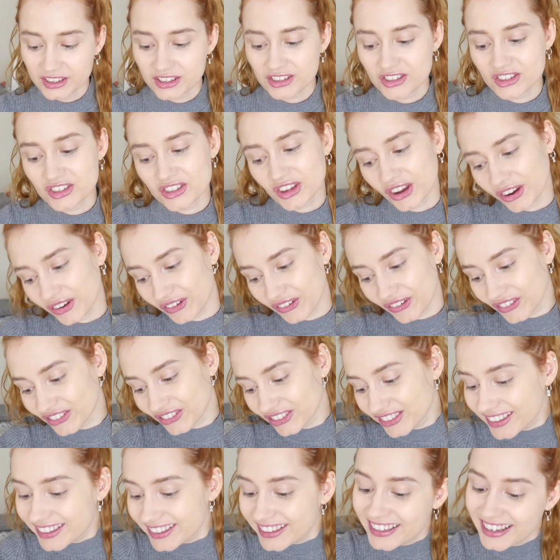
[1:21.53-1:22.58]
So
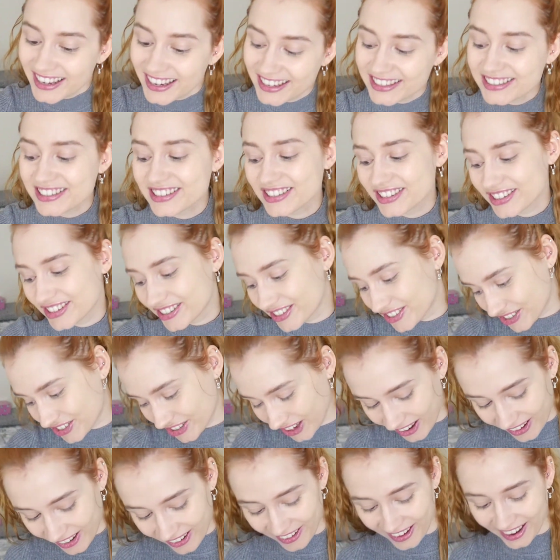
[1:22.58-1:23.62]
on the
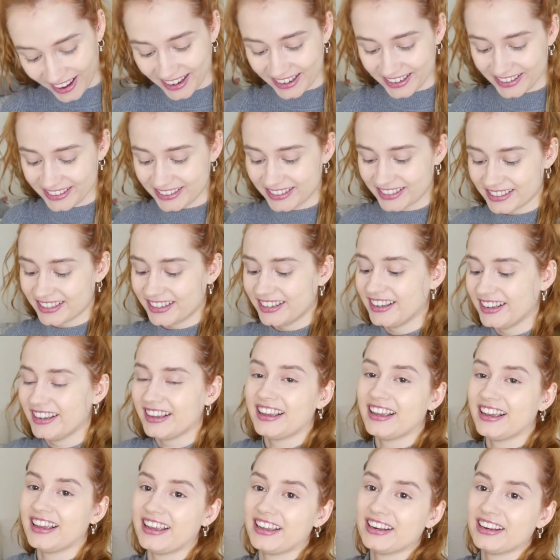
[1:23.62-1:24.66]
inside,
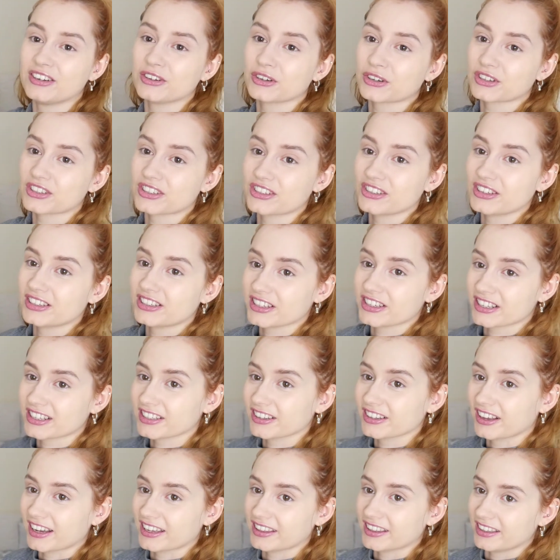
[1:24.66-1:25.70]
it looks just
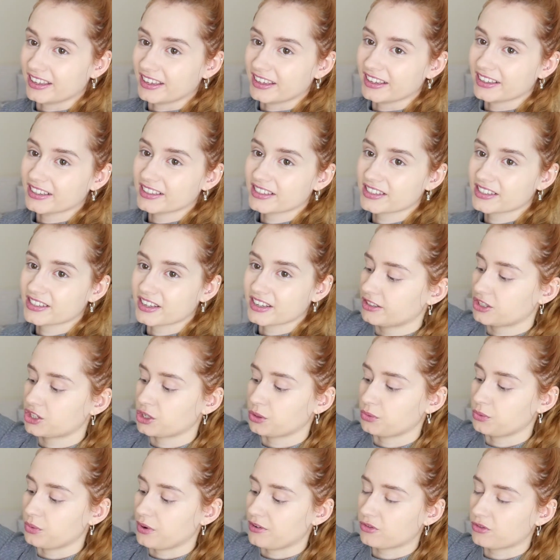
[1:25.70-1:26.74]
like this.
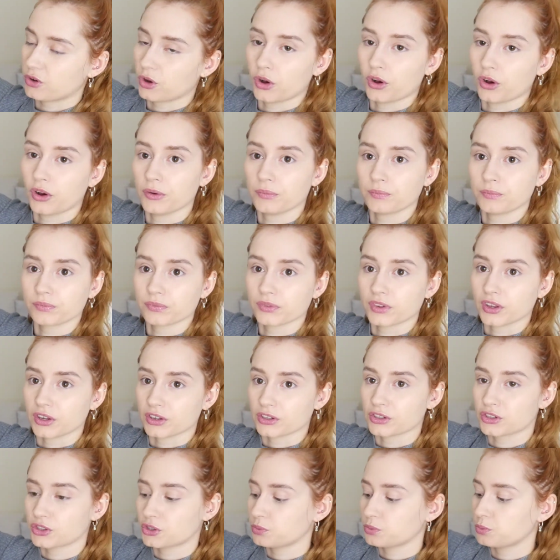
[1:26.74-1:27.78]
So we've got a
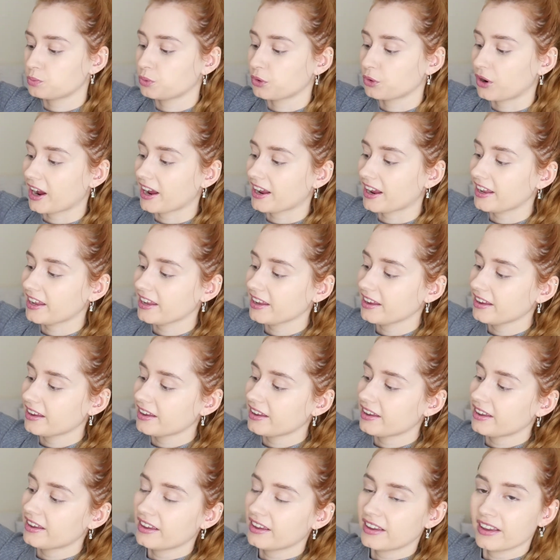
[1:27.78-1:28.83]
spray,
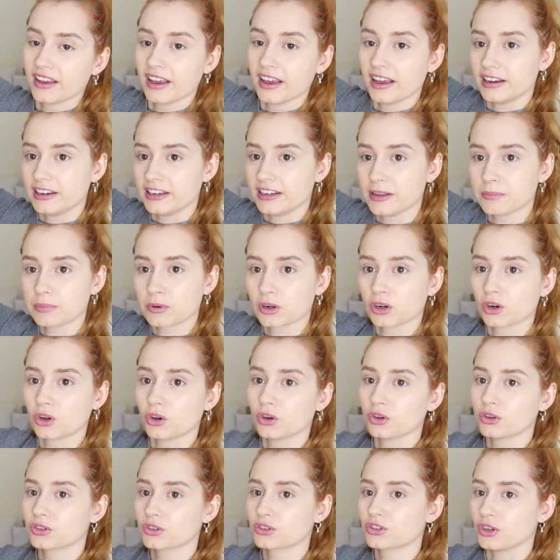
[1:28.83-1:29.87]
a lip
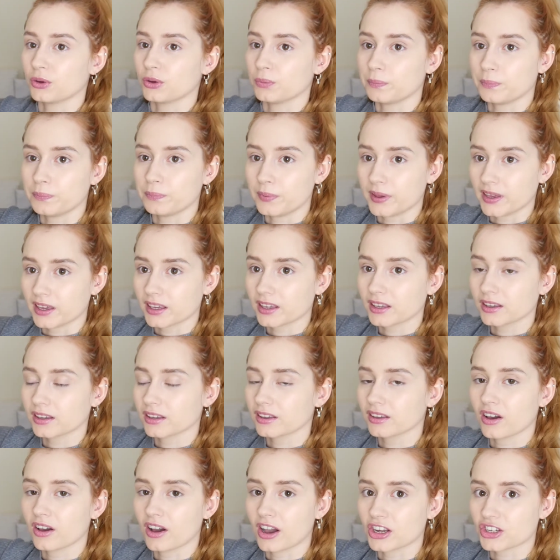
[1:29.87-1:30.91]
gloss, a big
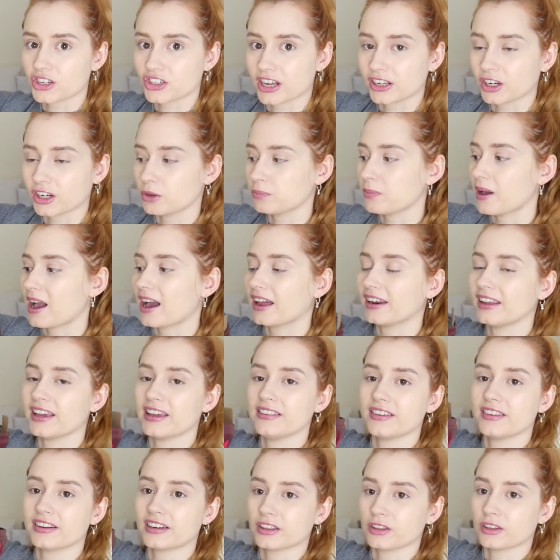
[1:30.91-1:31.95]
eyeshadow palette,
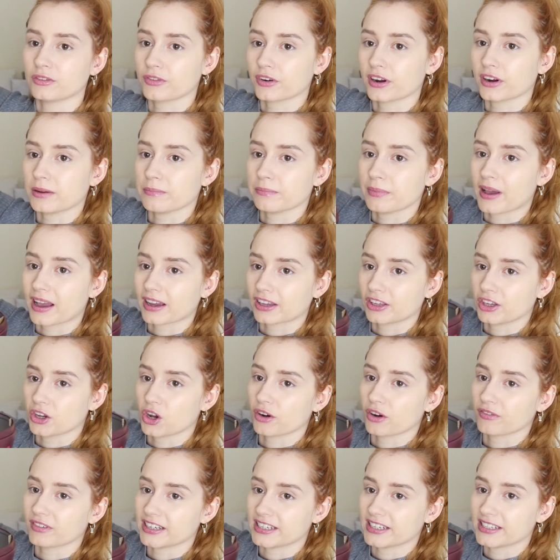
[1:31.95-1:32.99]
and then at the very back, you
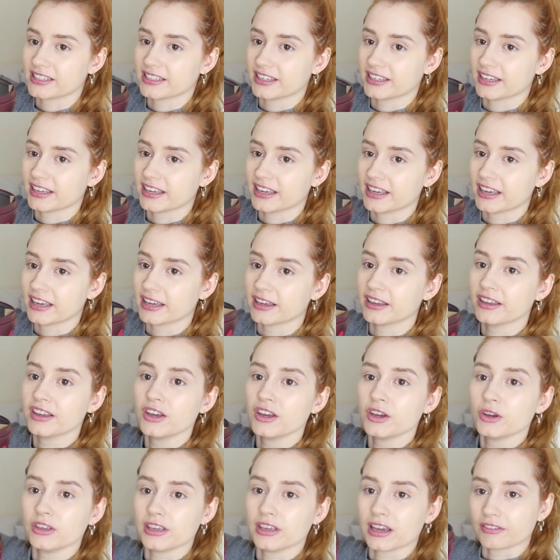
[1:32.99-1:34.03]
can't really see it here,
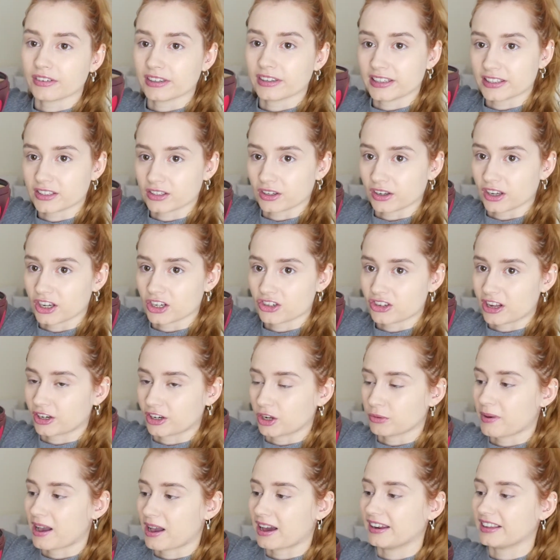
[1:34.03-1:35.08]
we have a little
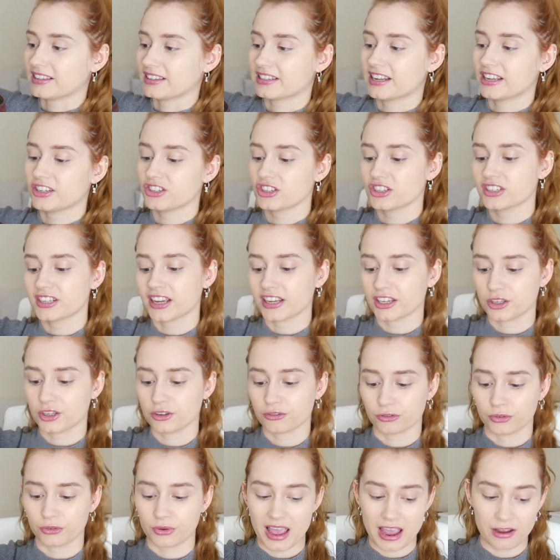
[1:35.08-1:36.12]
eyeshadow palette. So let's just take you
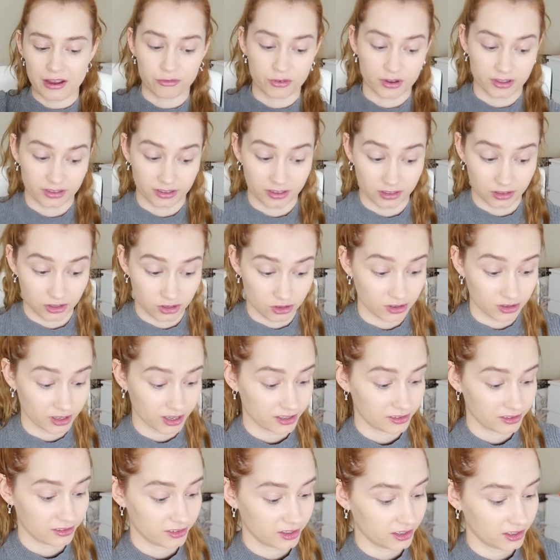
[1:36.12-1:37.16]
through everything that you
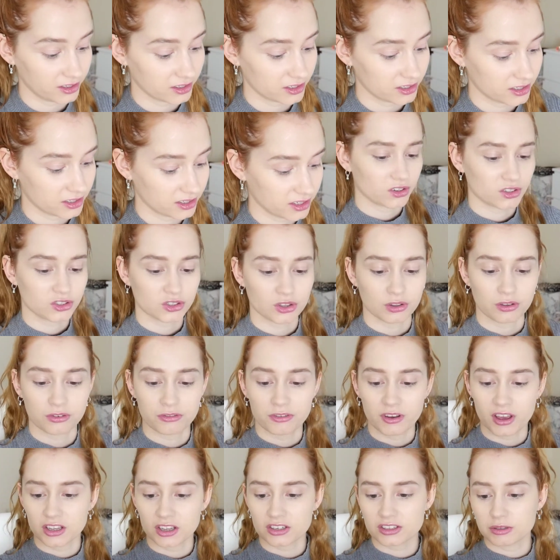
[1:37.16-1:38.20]
get in this. And so the
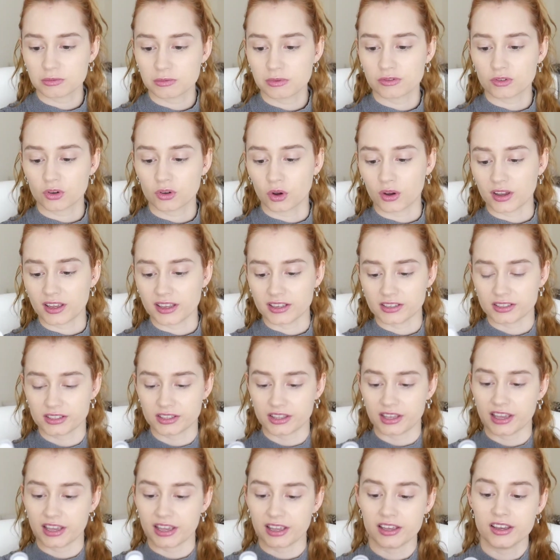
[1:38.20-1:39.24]
first thing we've got is
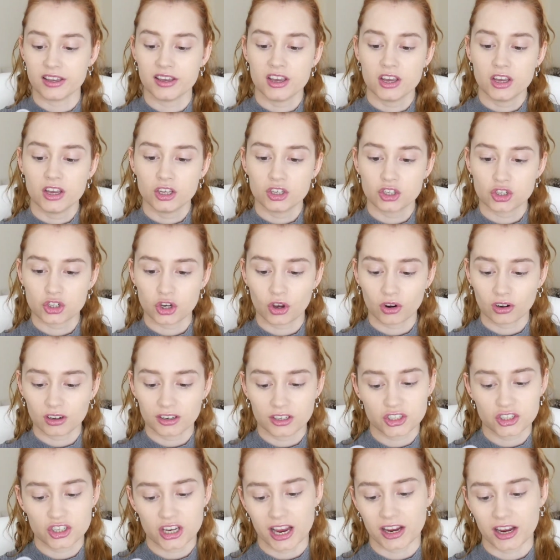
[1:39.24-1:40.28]
the
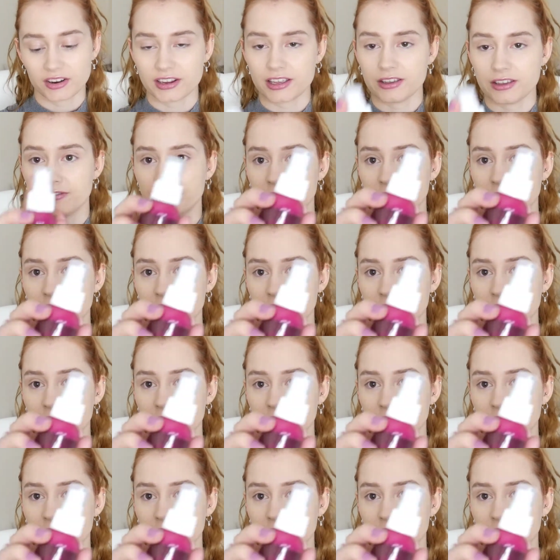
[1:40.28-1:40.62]
chocolate cherry